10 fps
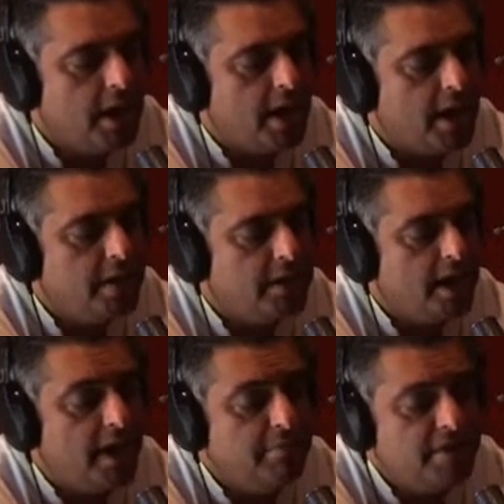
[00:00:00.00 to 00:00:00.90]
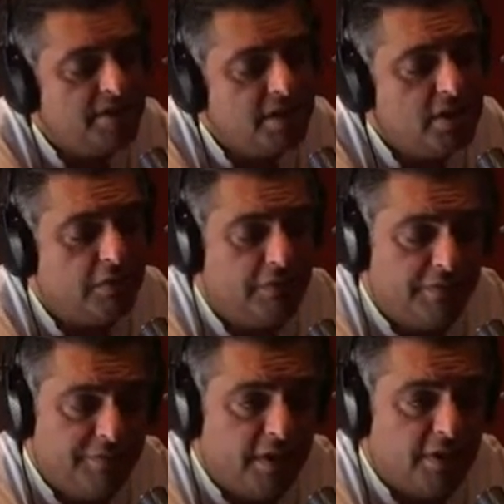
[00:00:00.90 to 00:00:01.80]
And the ABC of
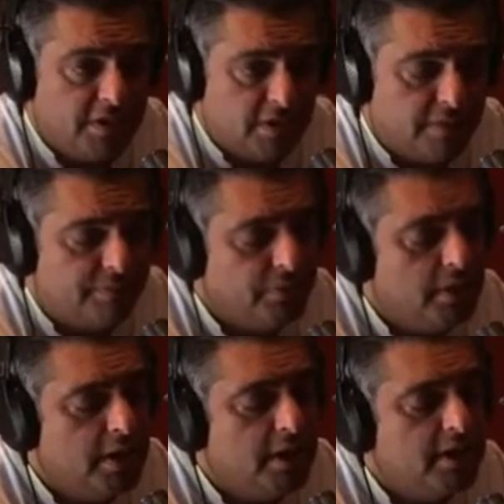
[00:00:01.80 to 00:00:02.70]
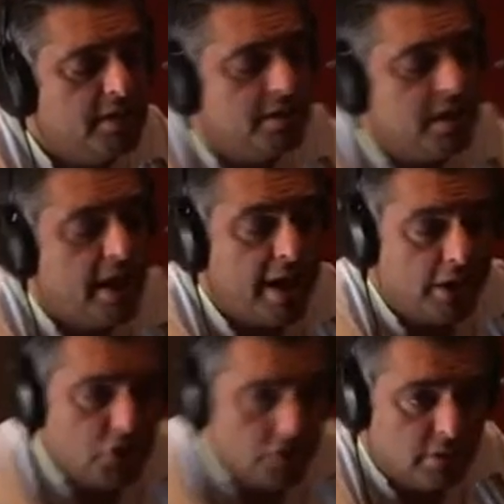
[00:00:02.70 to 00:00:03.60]
the victor is
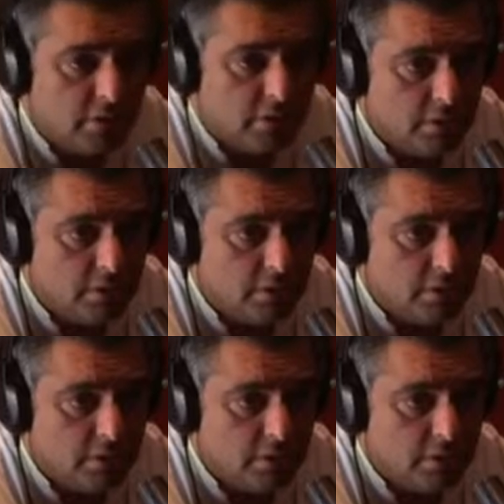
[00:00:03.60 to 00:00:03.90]
action,